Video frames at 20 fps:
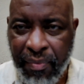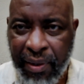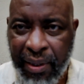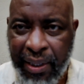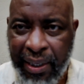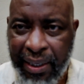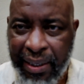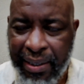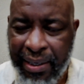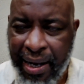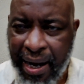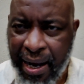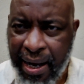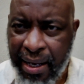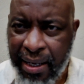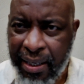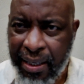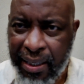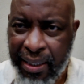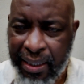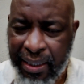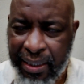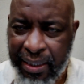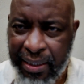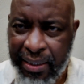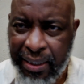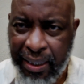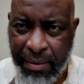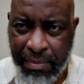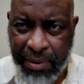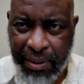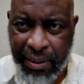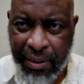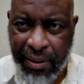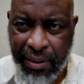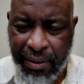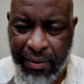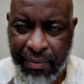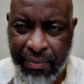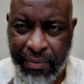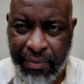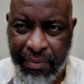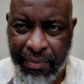They die in the tabernacle